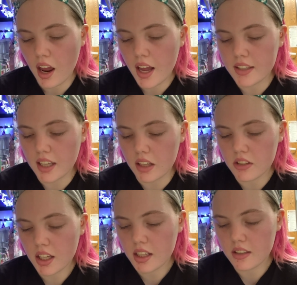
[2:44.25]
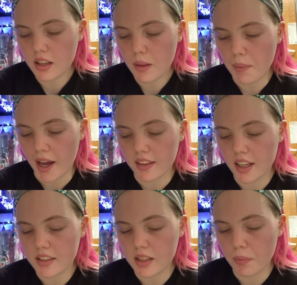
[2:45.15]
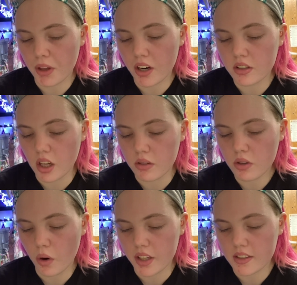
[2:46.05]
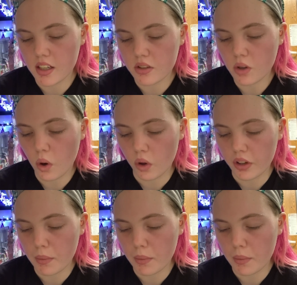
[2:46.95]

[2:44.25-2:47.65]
It sounds like he's in the bath, except there are no toys and it's cold,